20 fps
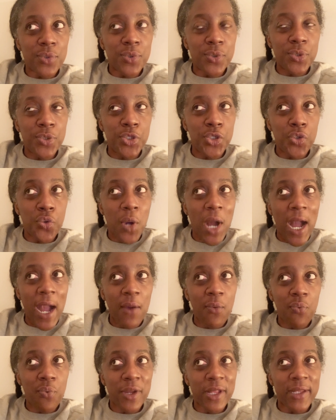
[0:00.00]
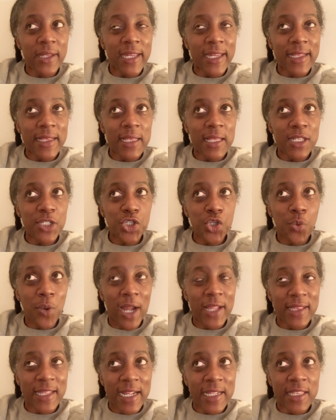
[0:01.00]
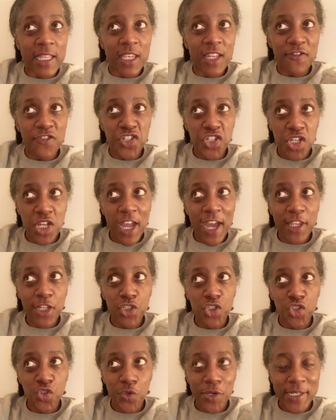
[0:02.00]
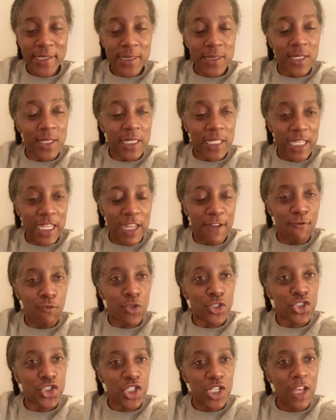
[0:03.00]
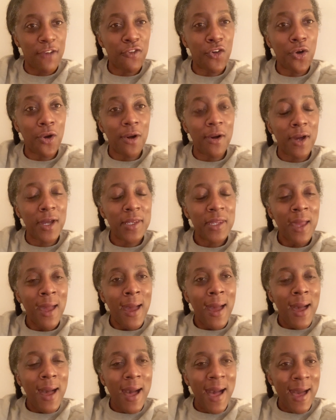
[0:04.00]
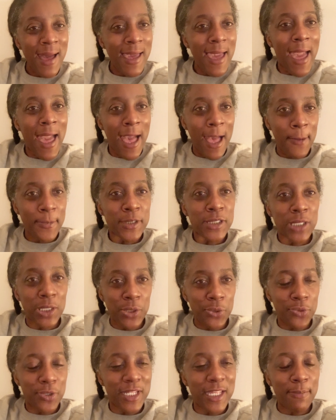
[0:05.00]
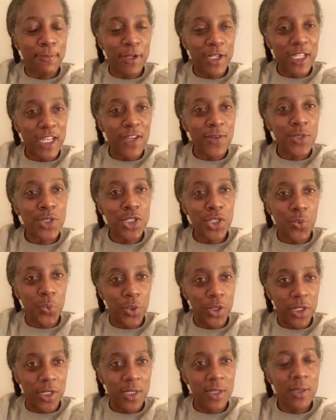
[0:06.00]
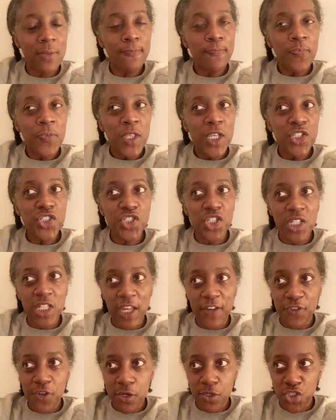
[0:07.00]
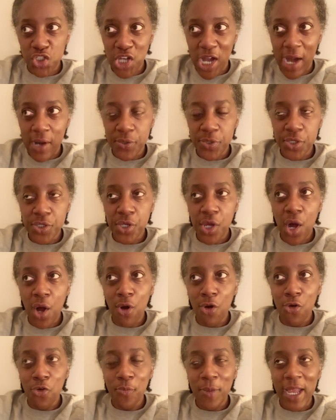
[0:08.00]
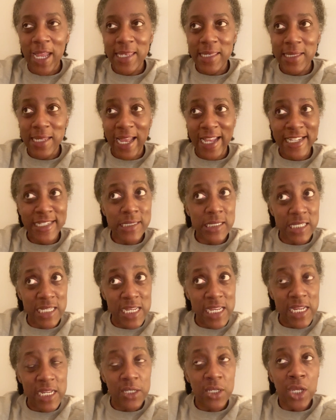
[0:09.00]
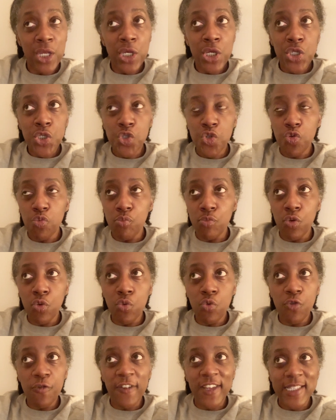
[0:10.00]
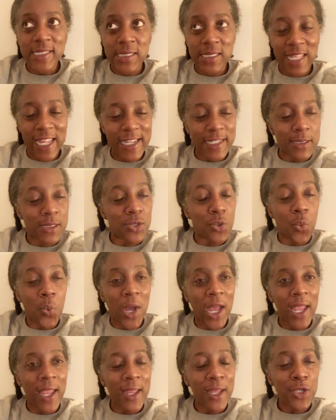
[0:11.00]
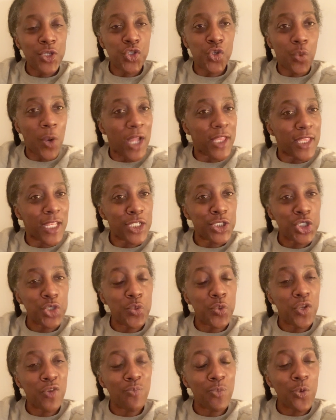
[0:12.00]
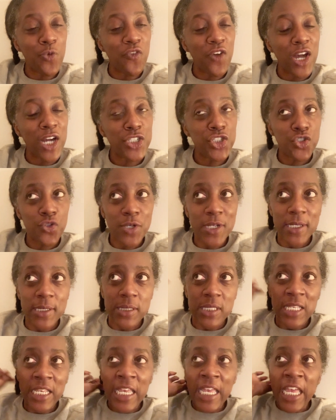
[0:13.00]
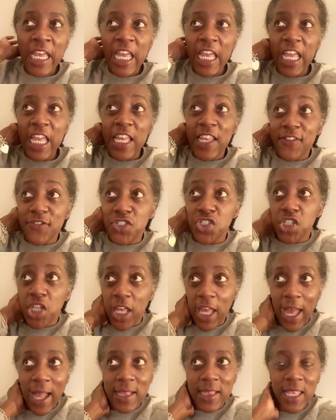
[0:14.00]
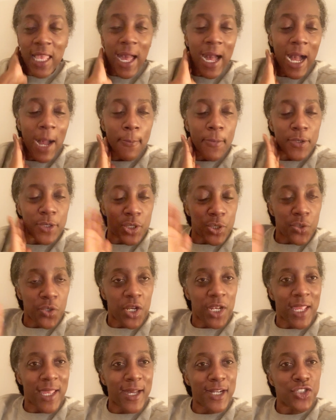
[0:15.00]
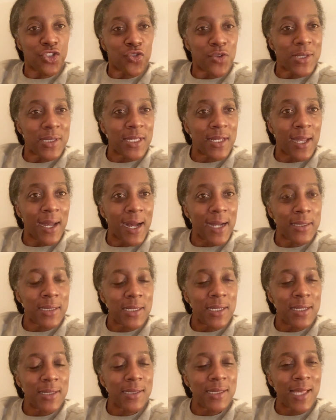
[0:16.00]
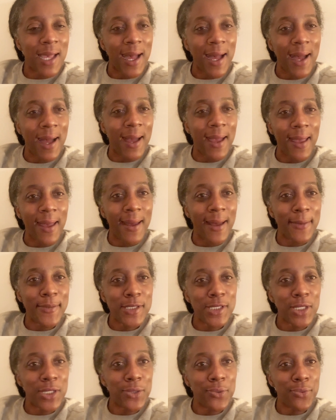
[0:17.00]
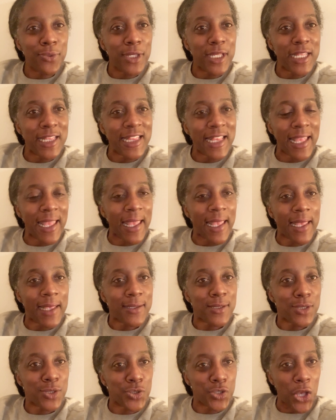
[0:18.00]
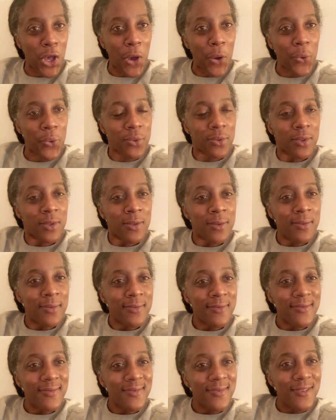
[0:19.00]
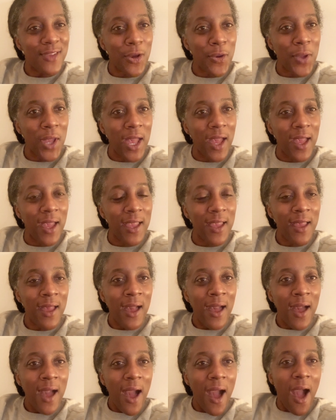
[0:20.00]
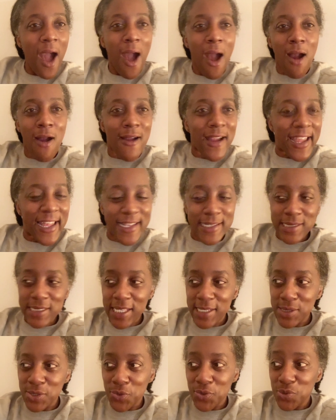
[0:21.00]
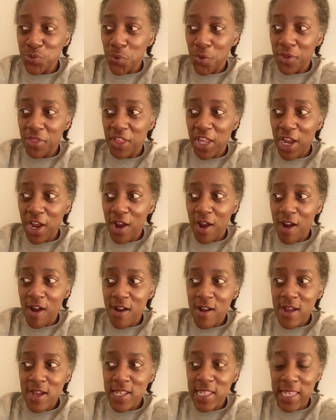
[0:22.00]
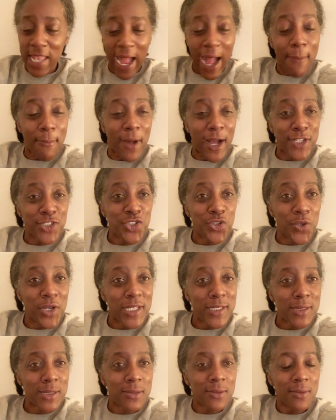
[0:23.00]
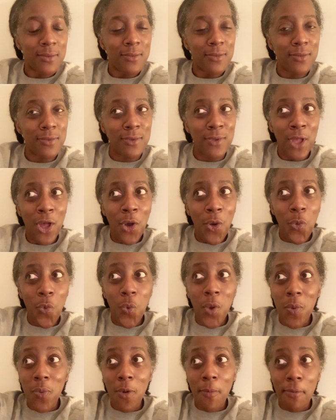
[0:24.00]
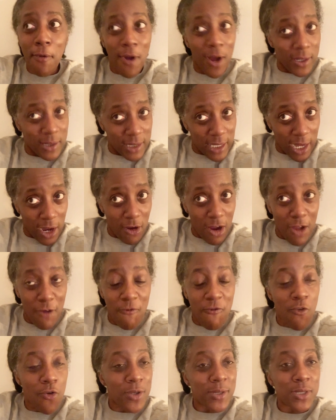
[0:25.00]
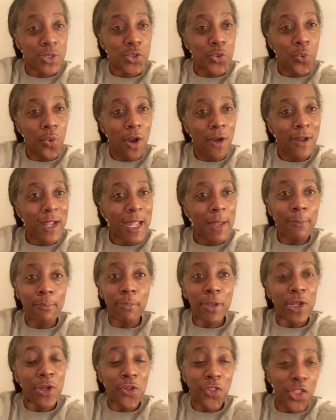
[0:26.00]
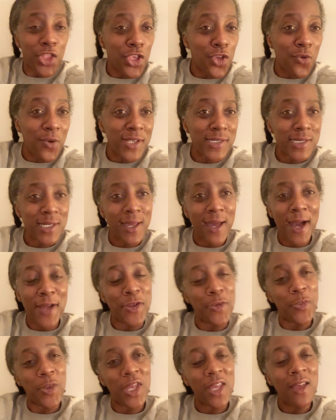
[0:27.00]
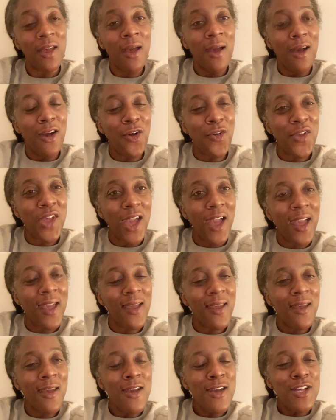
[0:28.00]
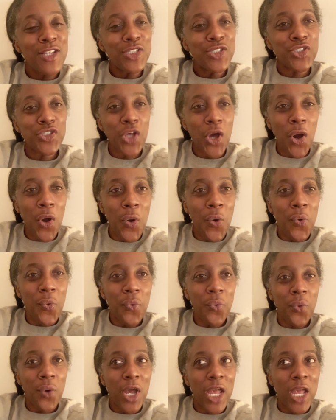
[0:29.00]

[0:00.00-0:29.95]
do I think that if she had a choice to leave, would she have gone? I absolutely believe she would. She left her childhood home at 19 to move states away. Do I think she would have moved countries if she had the opportunity, countries and continents? I absolutely think so. Okay. Our ancestors were there not by choice. We were brought there and forced to work and build the US economy. Okay. So